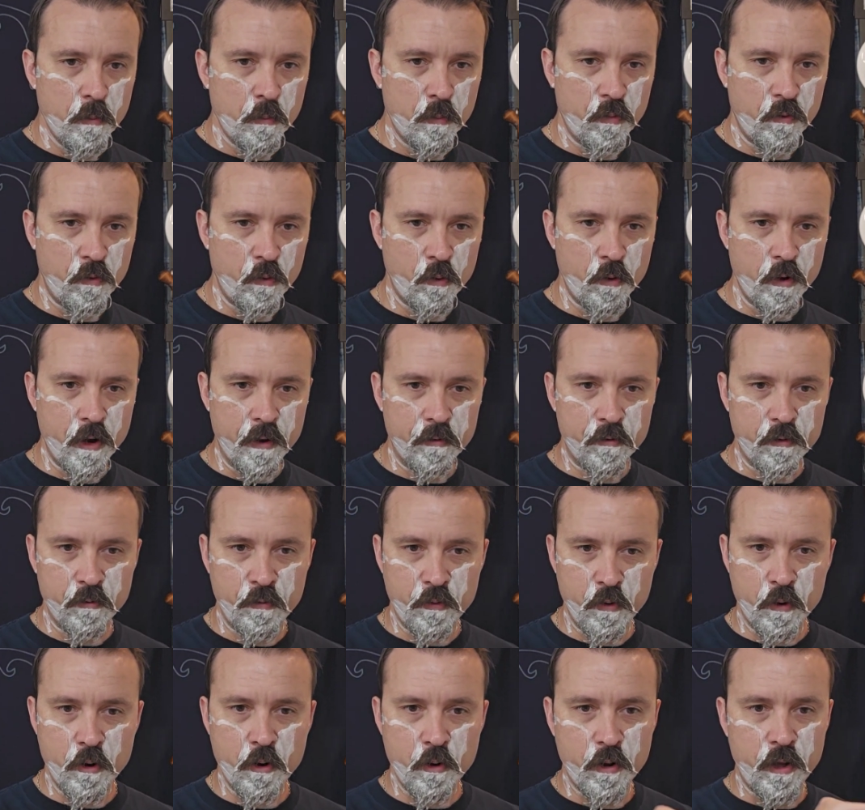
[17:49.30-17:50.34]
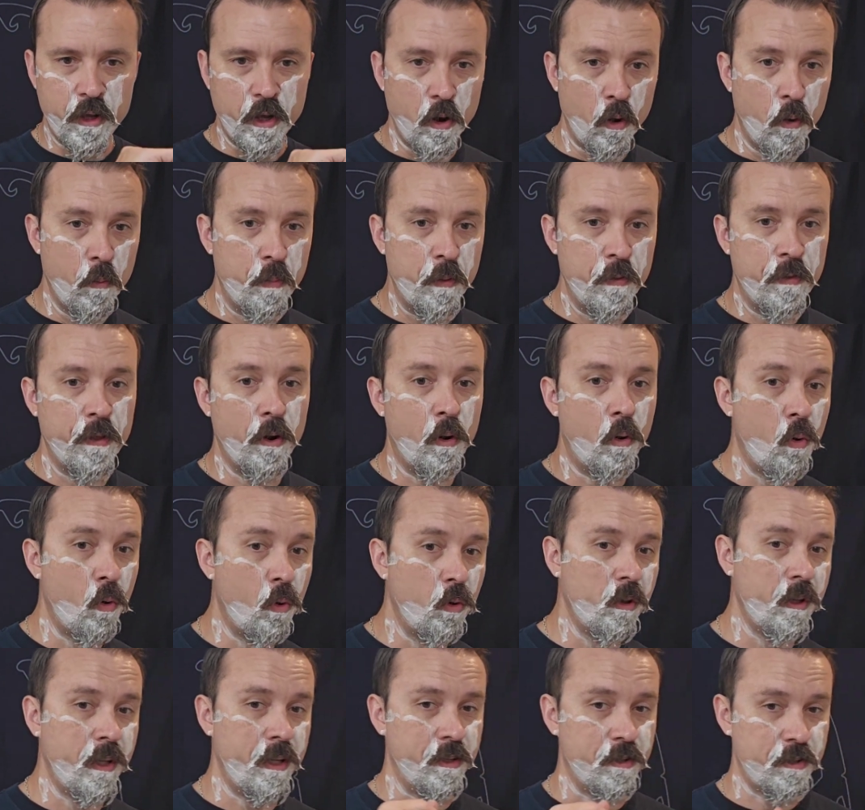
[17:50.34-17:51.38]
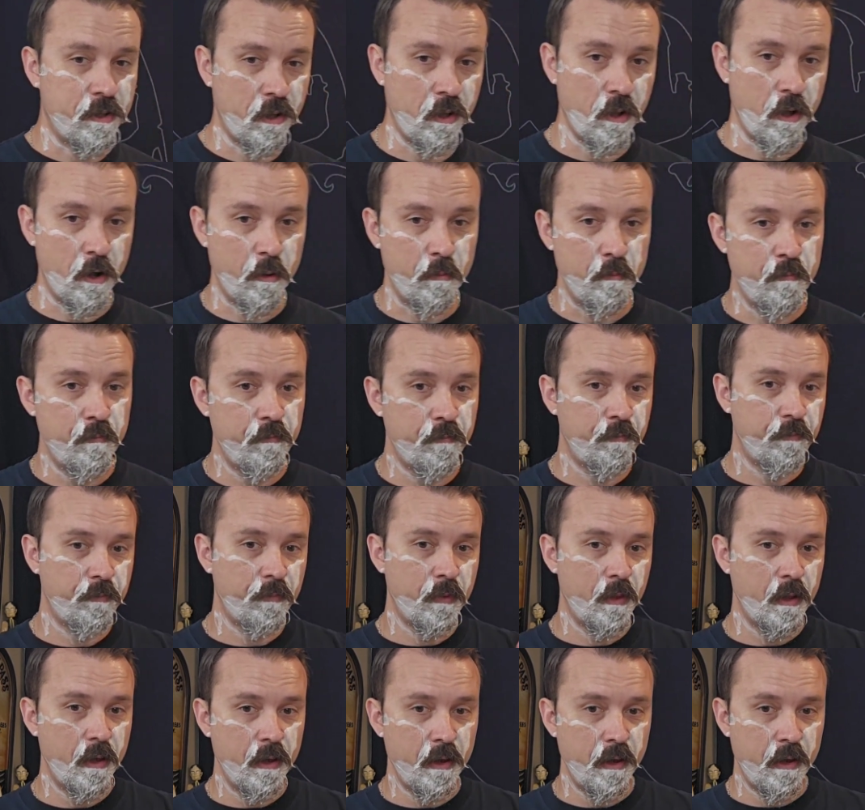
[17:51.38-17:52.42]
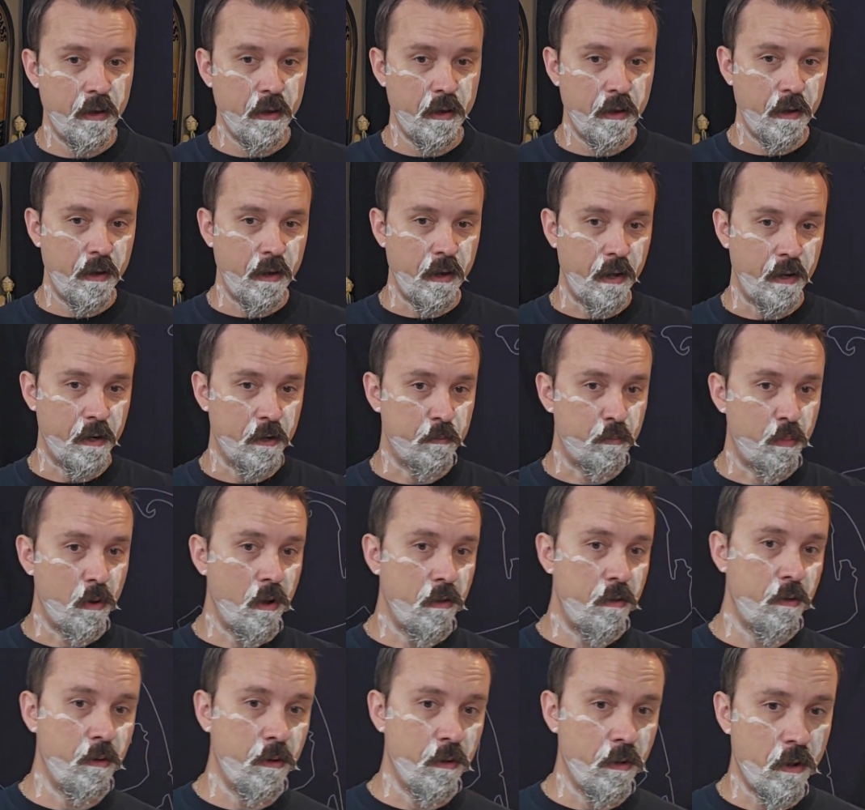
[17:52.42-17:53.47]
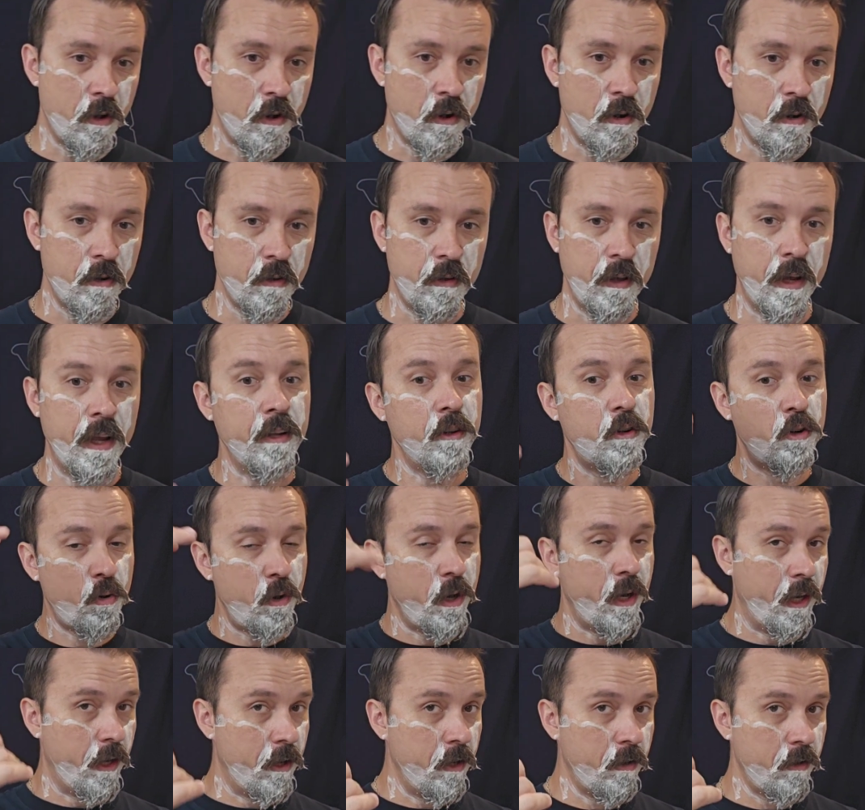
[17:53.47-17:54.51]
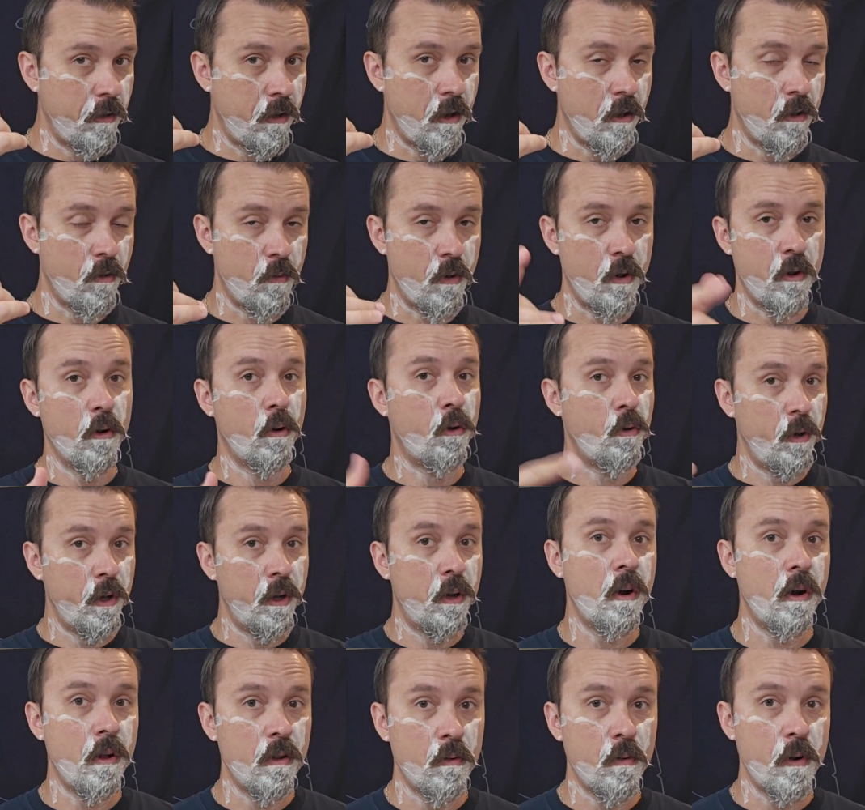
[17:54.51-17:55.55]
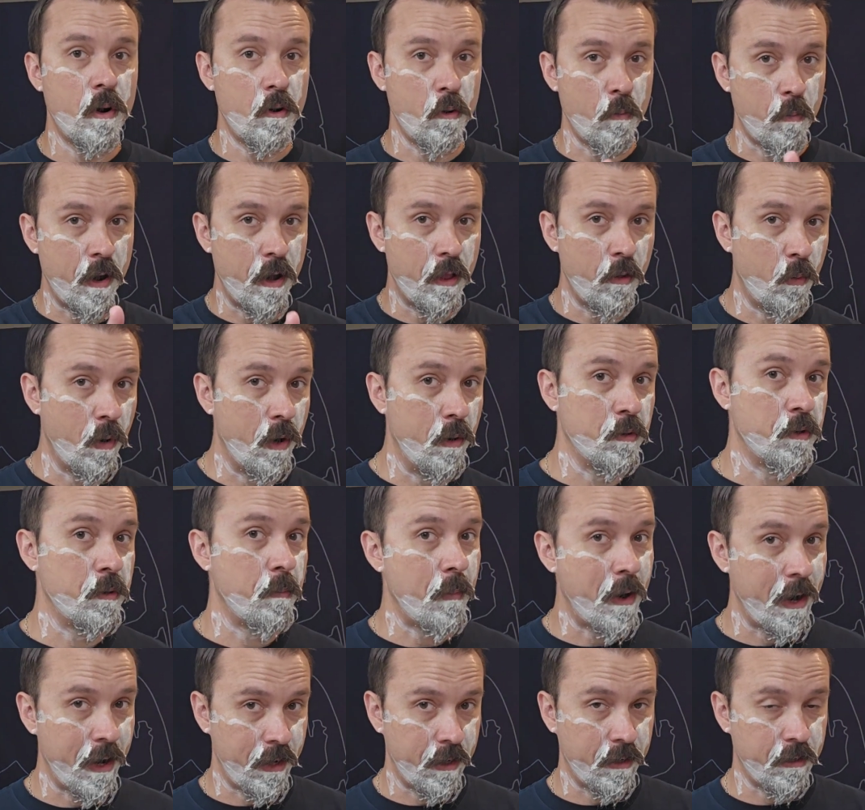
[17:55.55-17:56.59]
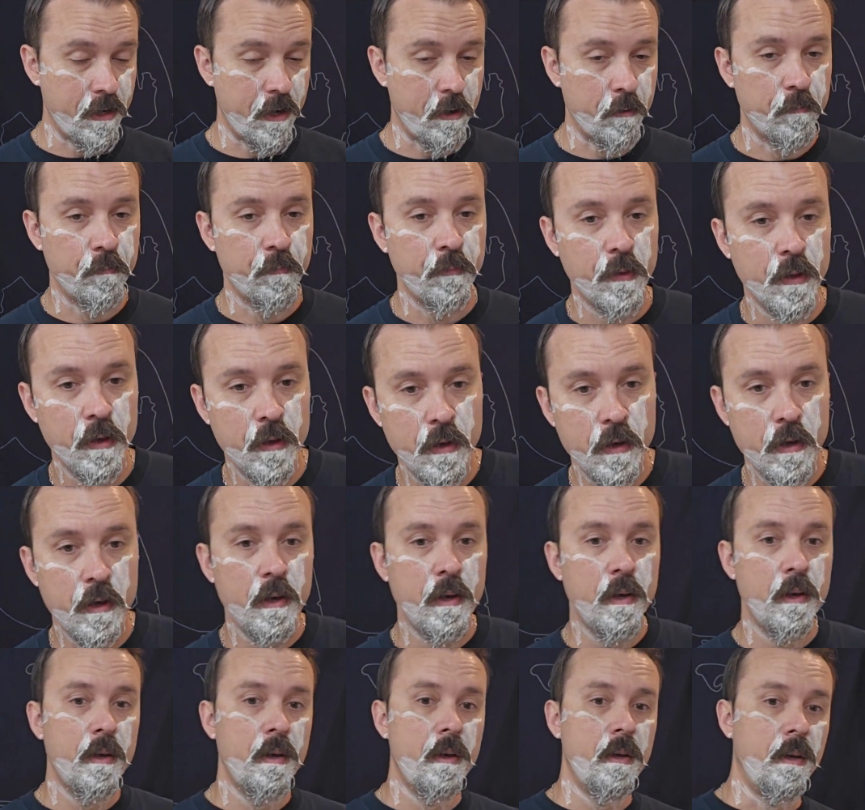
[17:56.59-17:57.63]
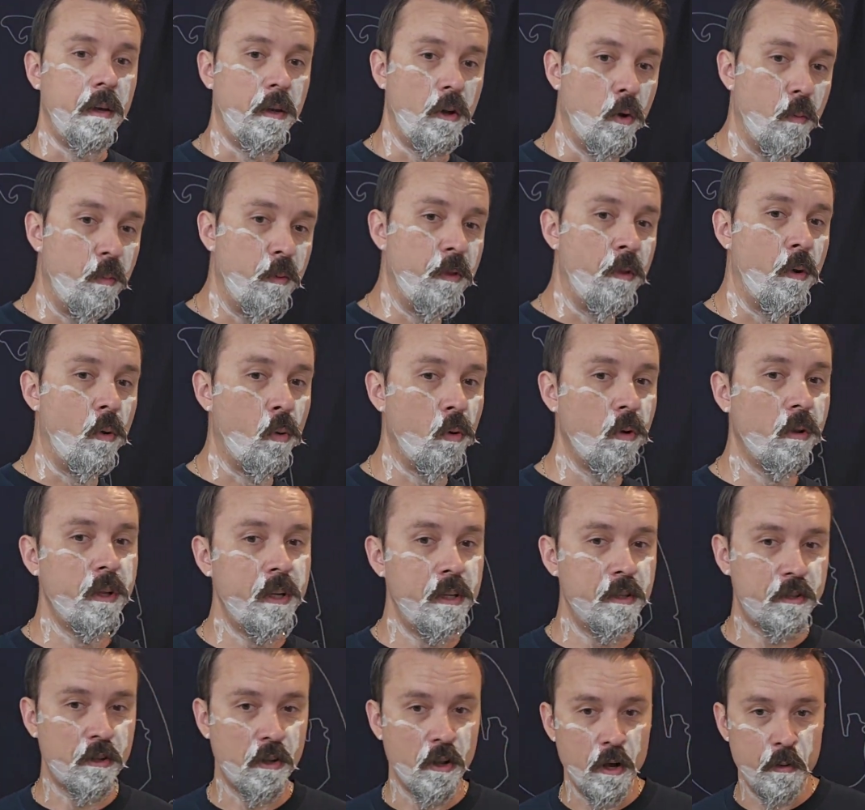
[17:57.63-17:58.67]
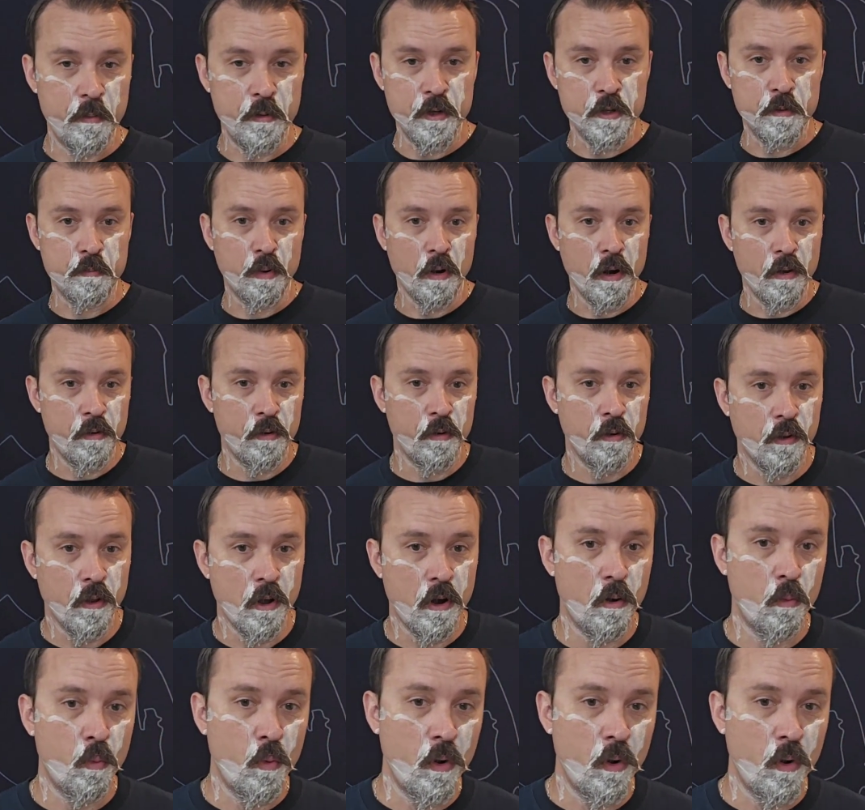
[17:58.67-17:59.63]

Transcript: before and after photo. He opened the Orleans Club and his brother-in-law in Creede, Colorado. Creede, Colorado, by the way, was a mining town. He opened the Orleans Club and his brother-in-law,